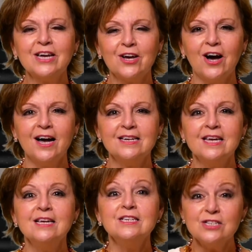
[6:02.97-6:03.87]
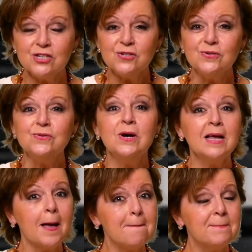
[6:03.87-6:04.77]
God to
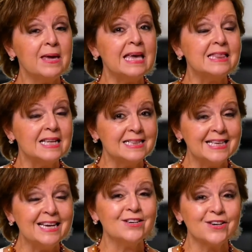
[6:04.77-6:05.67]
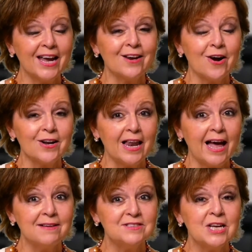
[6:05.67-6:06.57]
be the leader in our
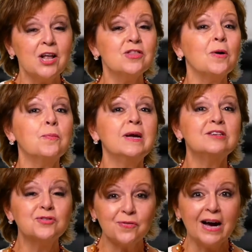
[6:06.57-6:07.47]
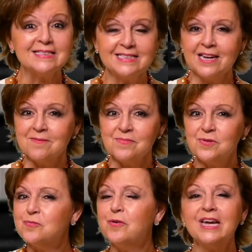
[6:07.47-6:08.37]
lives, that we trust Him
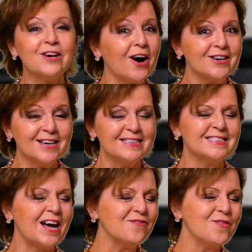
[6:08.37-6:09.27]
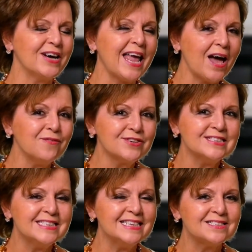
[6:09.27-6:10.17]
regardless of whatever
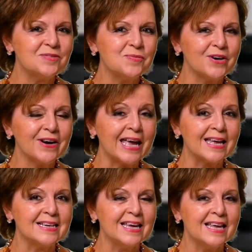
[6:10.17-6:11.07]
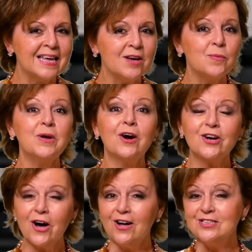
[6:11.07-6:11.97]
season we're in. We are
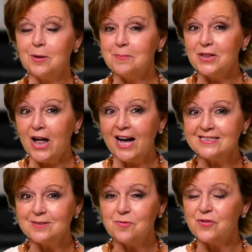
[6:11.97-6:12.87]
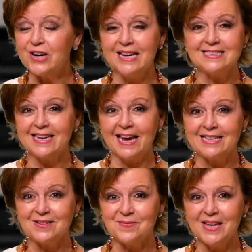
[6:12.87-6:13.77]
called to blossom for His
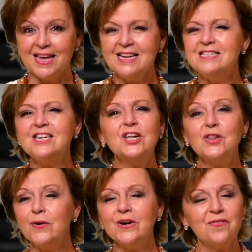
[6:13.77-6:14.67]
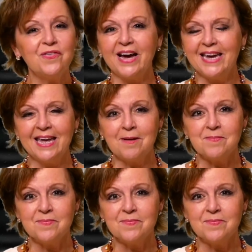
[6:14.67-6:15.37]
kingdom, to glorify Him.